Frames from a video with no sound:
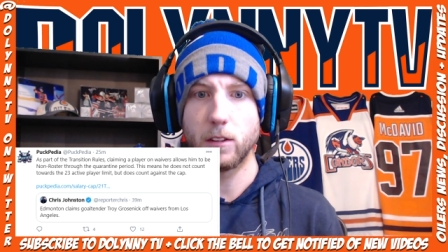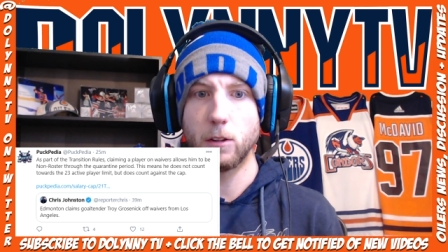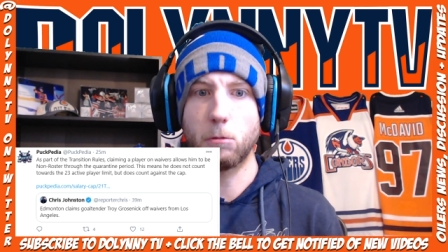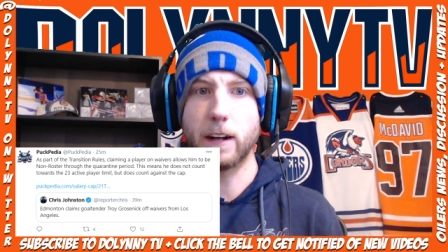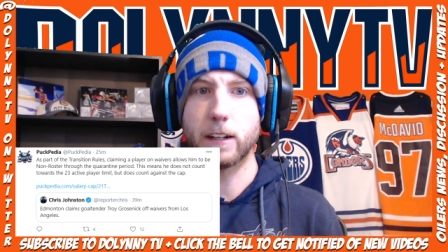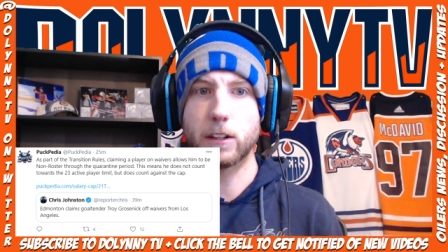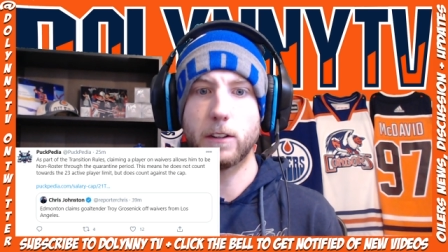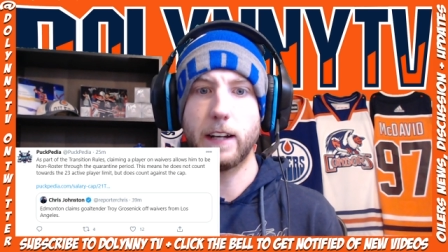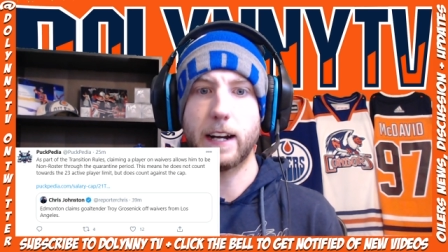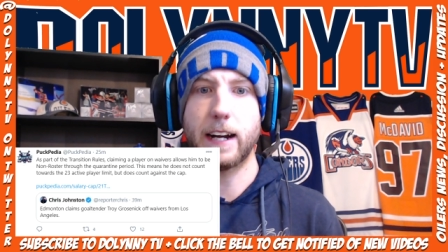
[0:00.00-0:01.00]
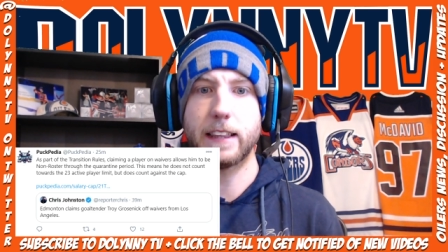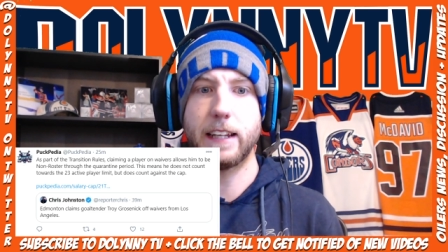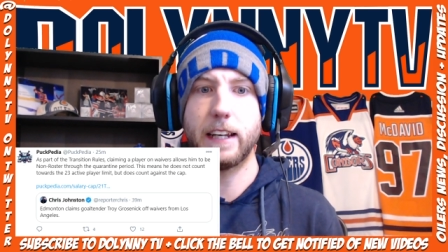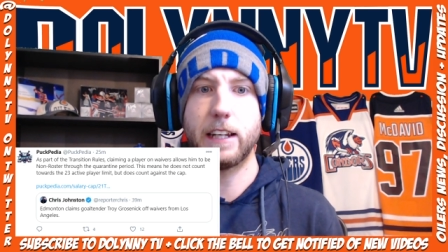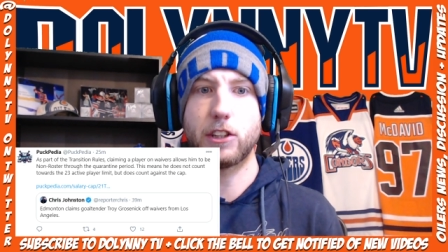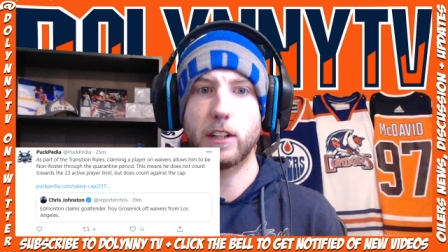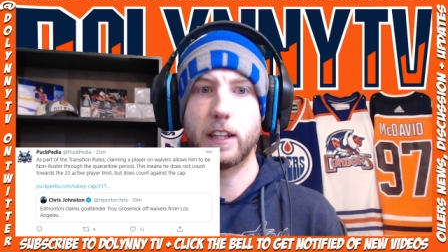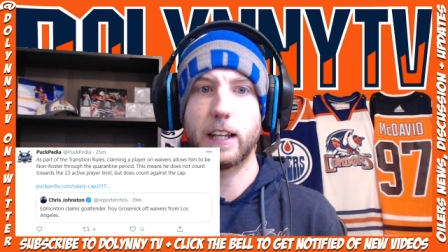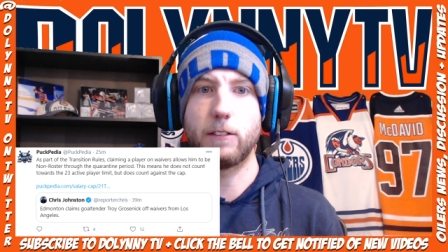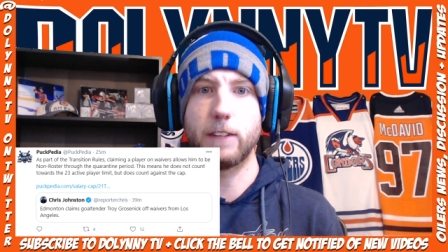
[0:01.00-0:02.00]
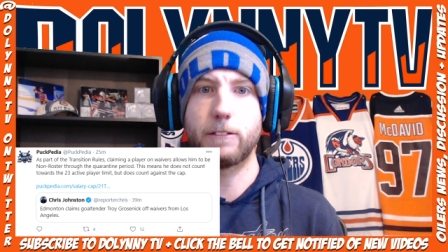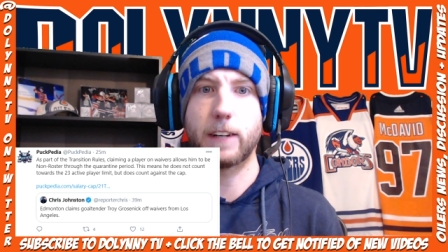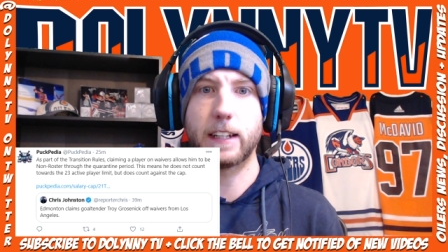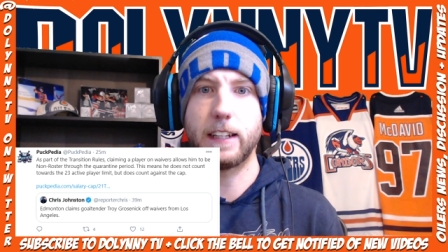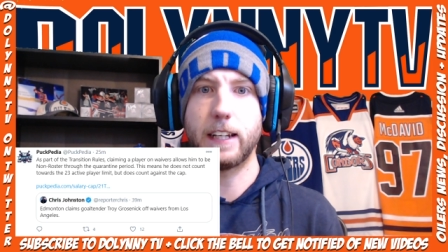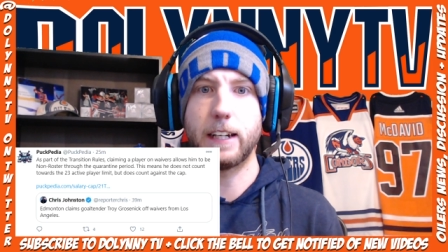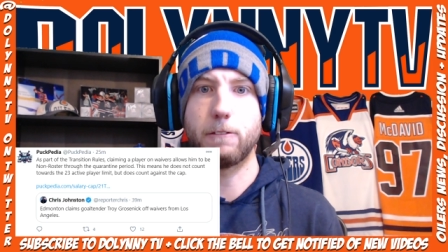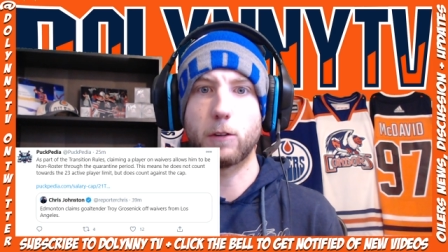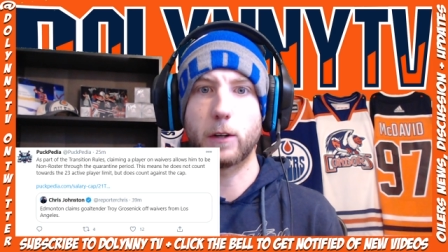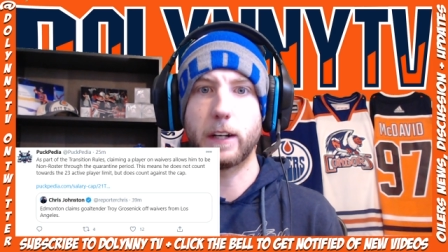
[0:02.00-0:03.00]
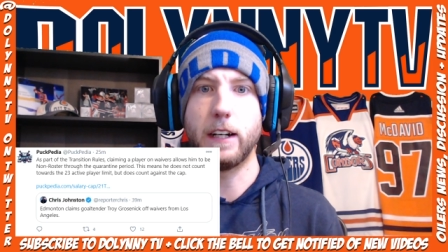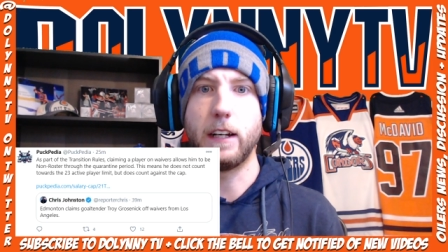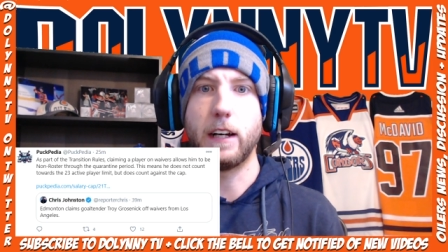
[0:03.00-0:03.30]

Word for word: record at the AHL level if I can get it for you.